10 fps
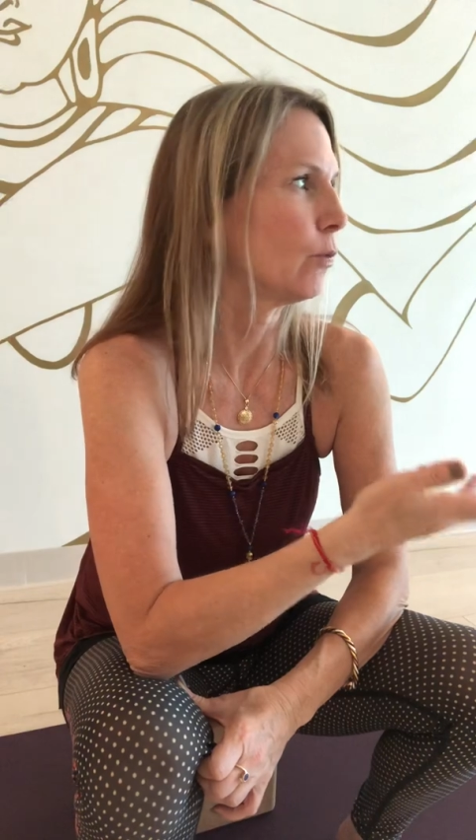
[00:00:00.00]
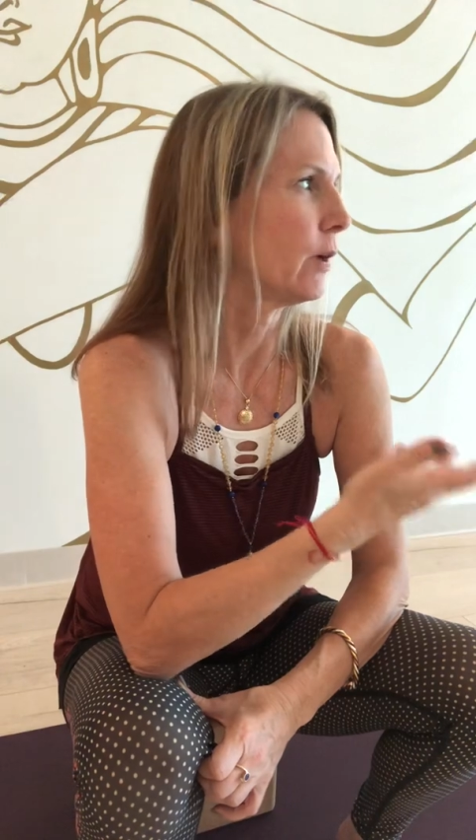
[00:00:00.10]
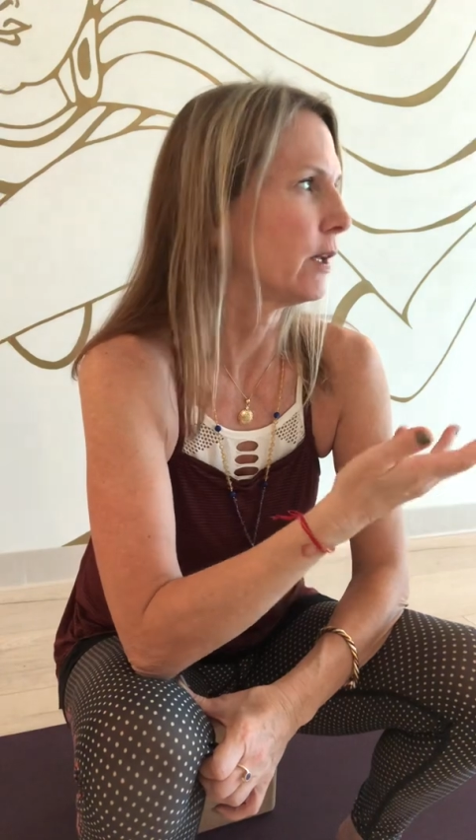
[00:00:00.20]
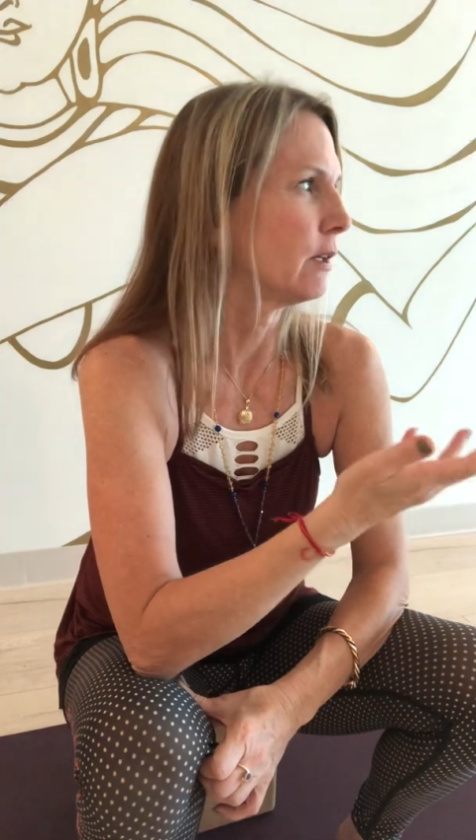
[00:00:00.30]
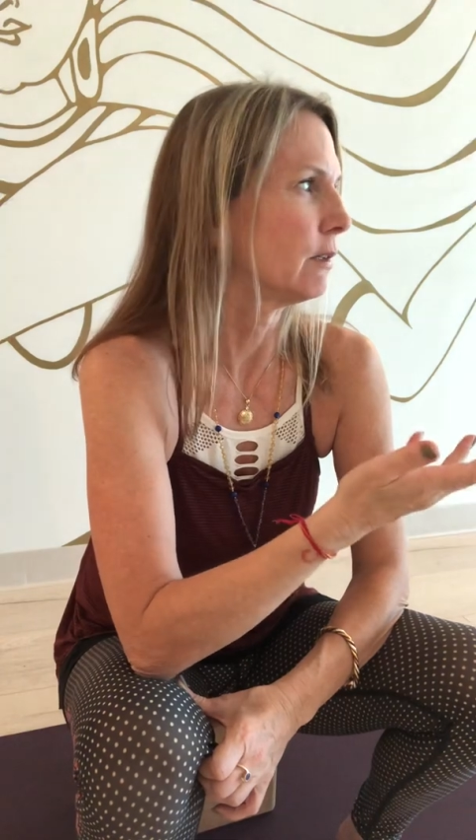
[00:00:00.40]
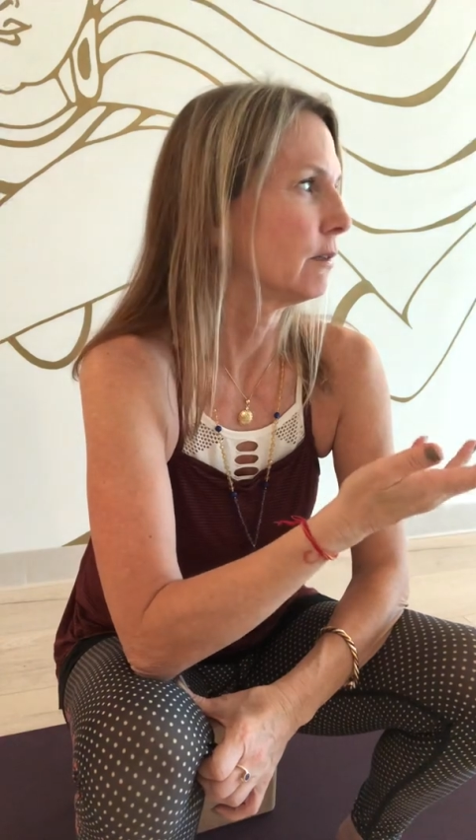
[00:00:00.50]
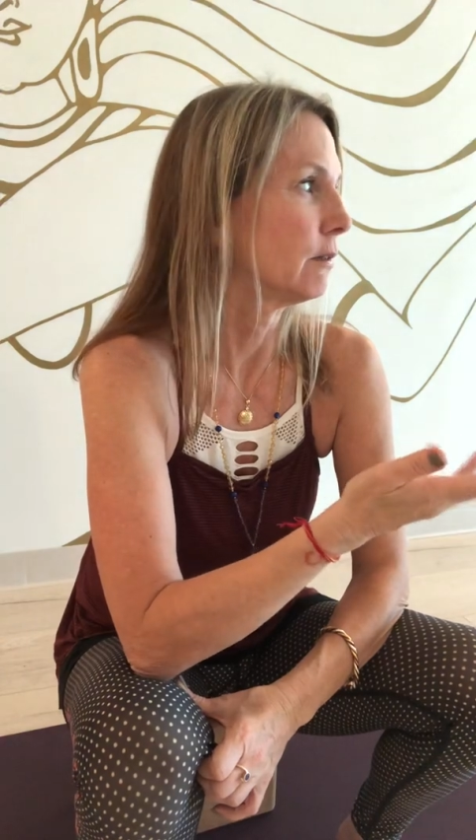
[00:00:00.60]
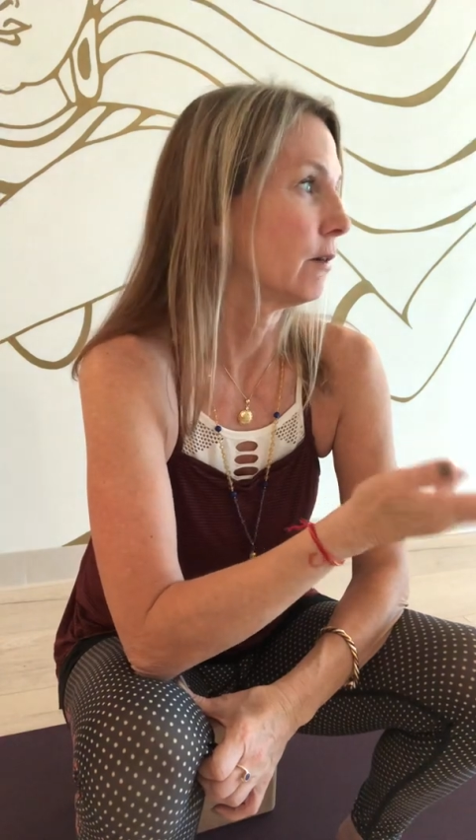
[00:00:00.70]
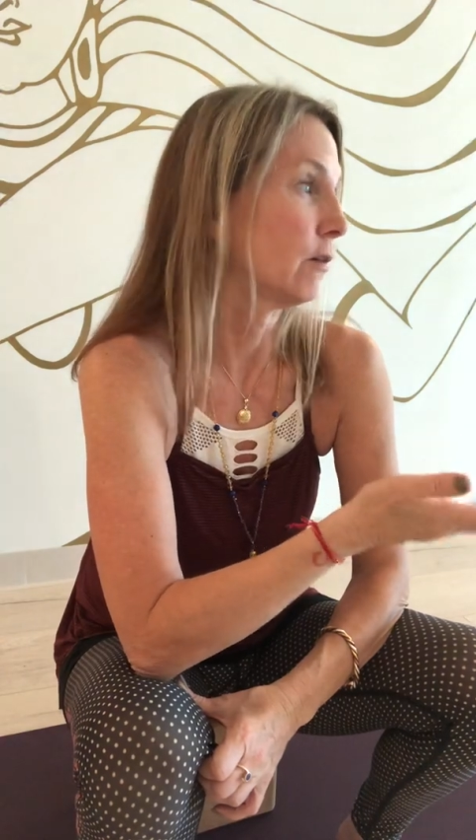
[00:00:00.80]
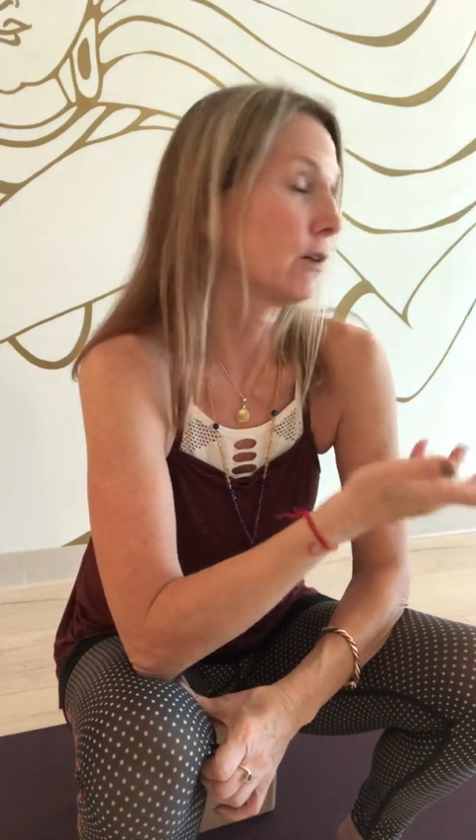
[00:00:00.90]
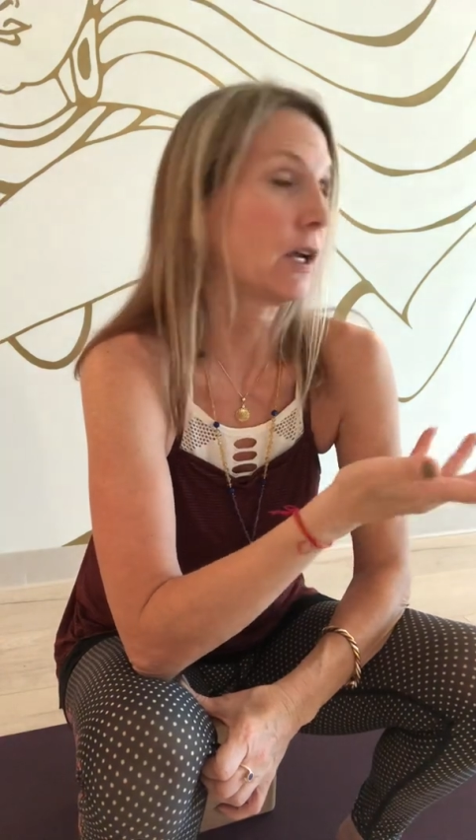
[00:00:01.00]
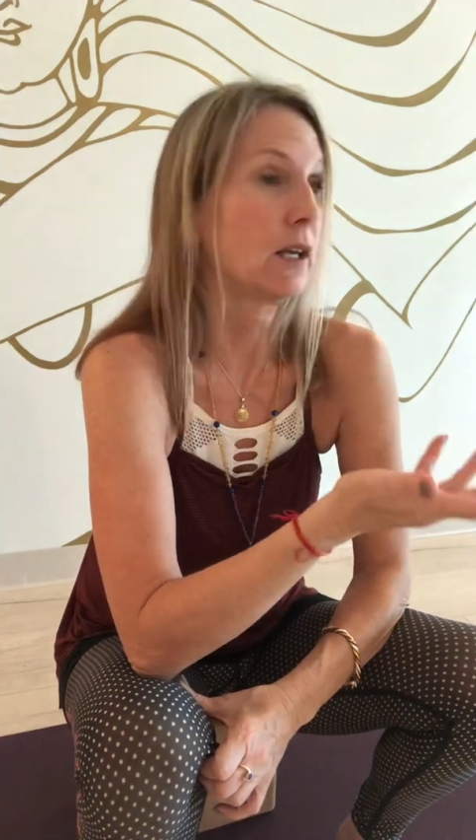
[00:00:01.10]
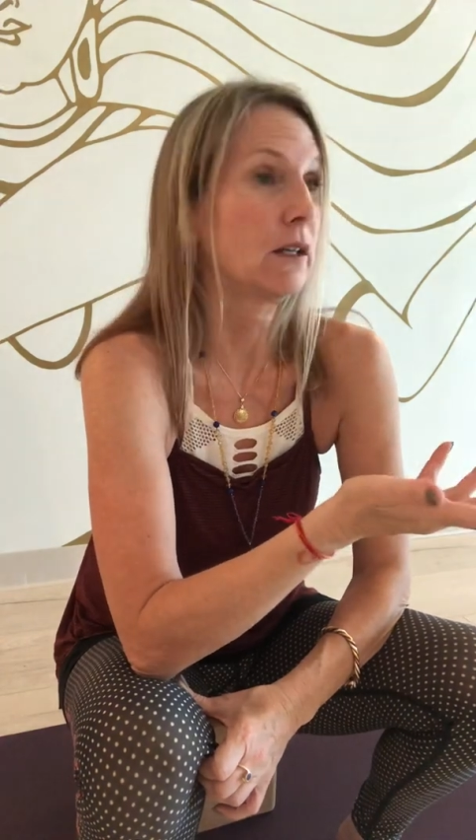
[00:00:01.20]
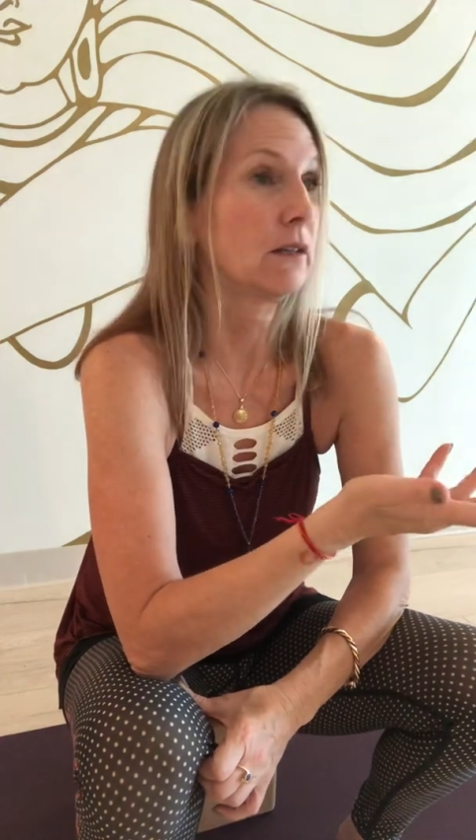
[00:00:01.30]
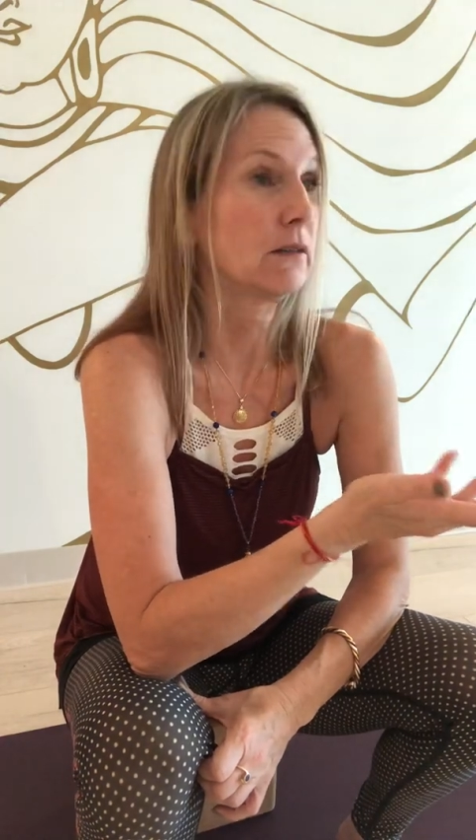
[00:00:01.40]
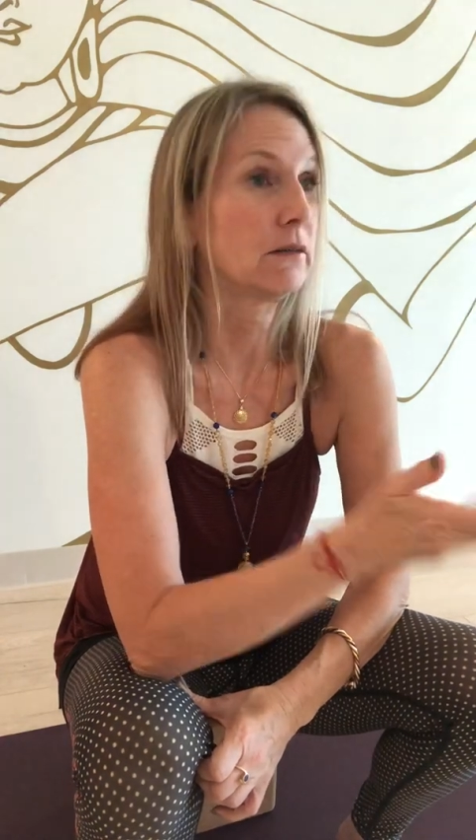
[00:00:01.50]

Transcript: when, okay,